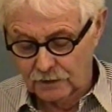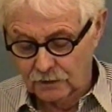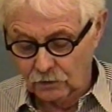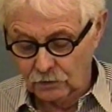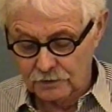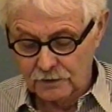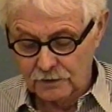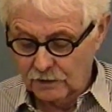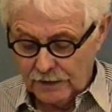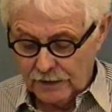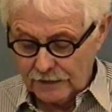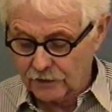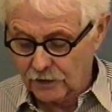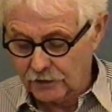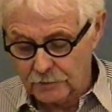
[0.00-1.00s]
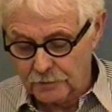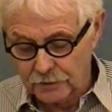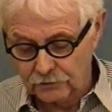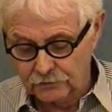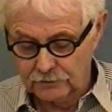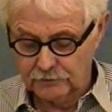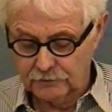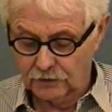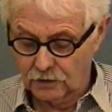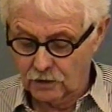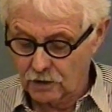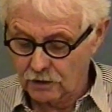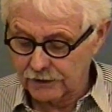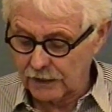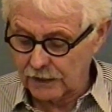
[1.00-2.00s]
Of course, at there he built the
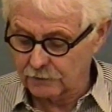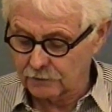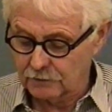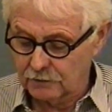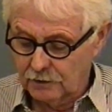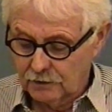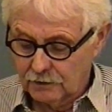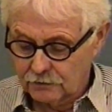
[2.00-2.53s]
log cabin